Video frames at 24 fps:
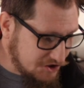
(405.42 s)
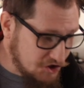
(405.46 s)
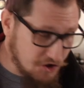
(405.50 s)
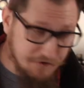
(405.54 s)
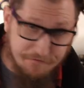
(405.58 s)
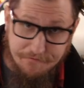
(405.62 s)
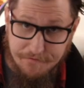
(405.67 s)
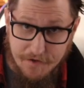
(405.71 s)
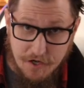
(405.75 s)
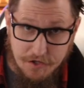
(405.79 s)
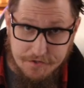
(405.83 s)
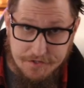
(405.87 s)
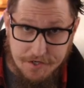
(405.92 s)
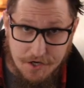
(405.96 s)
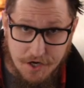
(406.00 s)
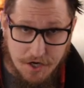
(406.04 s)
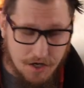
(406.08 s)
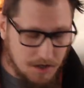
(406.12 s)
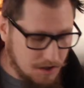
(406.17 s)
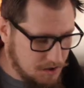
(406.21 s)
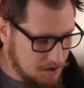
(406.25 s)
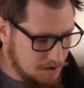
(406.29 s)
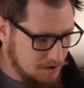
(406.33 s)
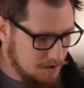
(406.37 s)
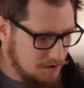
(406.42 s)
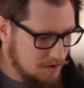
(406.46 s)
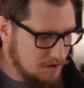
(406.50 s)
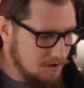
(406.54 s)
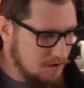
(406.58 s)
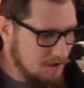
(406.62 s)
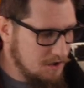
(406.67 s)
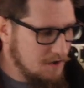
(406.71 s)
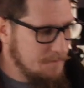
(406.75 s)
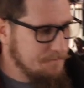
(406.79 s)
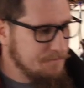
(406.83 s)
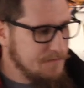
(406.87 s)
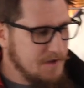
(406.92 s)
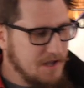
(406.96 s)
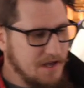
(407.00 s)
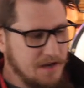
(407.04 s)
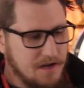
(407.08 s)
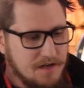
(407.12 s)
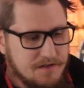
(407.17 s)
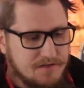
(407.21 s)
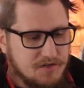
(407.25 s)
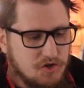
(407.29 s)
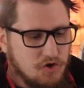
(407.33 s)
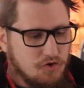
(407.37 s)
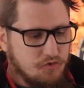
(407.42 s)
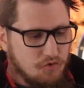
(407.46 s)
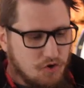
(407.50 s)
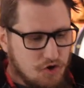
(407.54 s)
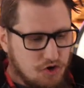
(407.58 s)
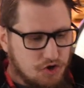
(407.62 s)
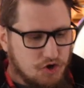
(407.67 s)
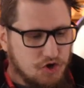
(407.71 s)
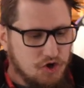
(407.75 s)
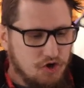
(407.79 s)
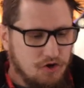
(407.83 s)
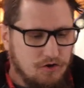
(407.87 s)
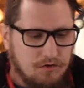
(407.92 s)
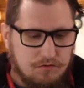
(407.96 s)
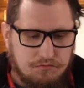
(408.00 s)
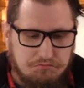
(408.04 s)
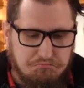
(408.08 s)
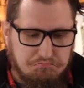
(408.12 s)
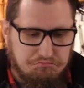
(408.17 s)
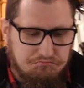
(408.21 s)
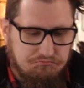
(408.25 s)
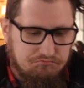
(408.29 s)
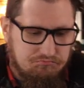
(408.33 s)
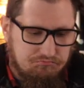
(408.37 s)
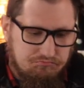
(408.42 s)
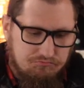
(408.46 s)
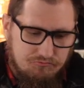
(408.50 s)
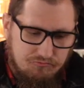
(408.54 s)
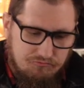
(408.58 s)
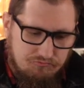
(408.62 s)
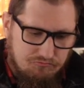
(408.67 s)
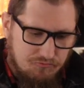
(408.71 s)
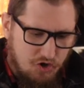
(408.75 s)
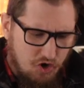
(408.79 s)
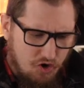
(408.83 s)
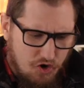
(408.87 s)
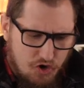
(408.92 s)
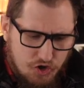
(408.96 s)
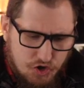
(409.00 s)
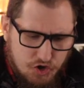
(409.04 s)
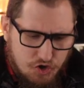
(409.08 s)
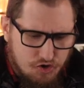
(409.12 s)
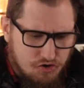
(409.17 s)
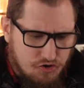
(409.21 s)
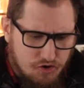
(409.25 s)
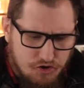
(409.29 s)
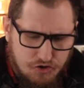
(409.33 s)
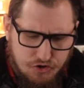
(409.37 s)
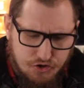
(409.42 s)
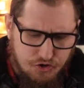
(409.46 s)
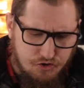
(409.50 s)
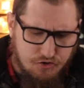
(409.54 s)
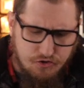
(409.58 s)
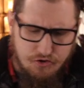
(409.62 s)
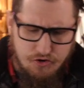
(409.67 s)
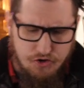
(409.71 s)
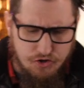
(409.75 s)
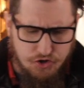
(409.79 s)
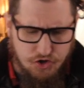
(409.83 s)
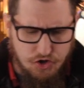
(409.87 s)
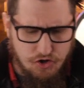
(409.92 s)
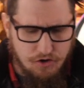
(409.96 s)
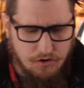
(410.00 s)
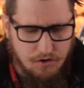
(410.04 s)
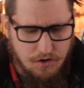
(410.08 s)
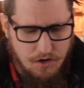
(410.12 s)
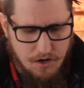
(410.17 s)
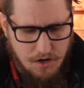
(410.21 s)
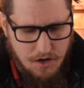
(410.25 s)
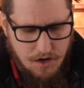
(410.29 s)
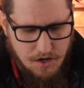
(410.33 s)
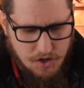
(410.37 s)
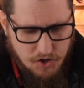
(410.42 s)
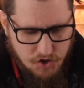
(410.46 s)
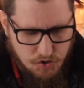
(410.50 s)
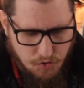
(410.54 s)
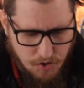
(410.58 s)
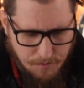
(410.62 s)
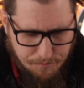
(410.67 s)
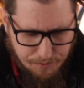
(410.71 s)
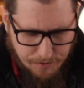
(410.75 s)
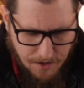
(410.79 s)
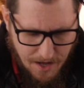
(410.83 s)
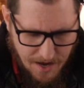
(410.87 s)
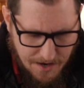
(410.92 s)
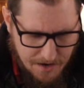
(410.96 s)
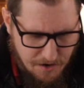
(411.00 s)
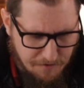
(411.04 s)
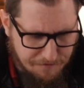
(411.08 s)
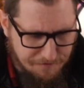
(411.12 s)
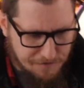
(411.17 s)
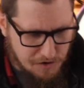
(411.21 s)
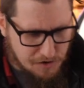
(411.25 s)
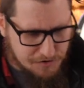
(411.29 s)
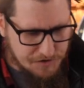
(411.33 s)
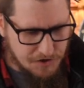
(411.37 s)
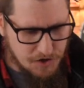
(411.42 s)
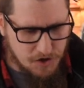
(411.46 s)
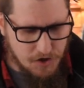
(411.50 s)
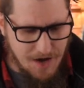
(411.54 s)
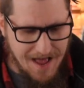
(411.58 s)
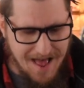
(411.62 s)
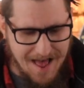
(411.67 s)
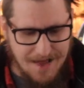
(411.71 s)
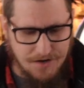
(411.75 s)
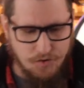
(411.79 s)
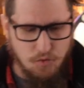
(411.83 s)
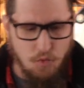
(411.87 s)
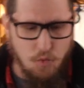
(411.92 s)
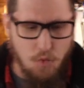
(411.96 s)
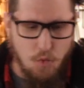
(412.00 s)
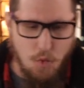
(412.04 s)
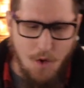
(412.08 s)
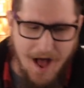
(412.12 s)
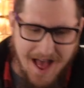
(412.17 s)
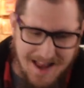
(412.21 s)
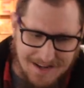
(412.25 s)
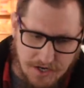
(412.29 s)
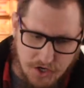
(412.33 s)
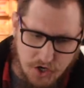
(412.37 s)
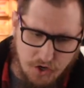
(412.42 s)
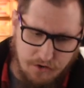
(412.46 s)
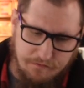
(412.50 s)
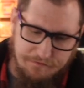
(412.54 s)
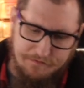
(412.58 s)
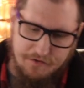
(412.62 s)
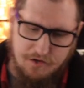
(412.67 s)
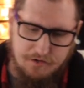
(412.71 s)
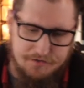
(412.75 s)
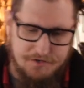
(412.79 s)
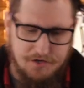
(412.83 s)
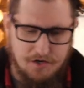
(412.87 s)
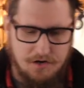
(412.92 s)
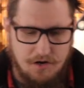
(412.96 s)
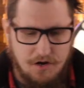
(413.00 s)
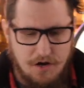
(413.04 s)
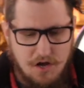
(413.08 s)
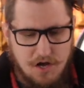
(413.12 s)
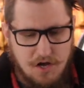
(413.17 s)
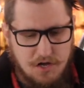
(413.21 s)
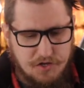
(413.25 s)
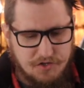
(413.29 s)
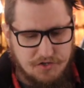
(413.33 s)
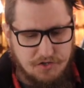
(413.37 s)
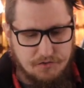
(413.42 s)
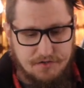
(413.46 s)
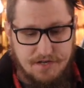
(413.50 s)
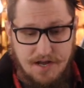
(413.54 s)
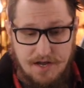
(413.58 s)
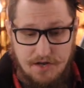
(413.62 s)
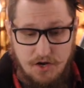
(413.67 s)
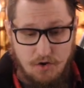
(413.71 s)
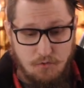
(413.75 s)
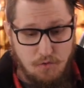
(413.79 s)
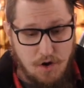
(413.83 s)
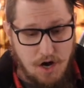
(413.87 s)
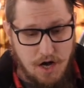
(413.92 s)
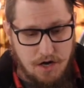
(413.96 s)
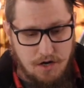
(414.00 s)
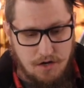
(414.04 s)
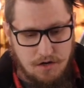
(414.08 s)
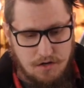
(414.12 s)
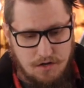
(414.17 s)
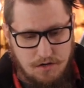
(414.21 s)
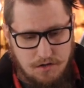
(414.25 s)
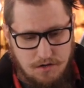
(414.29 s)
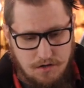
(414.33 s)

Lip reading: your filter. It is crucial to apply your filter and wet your filter. So take your water,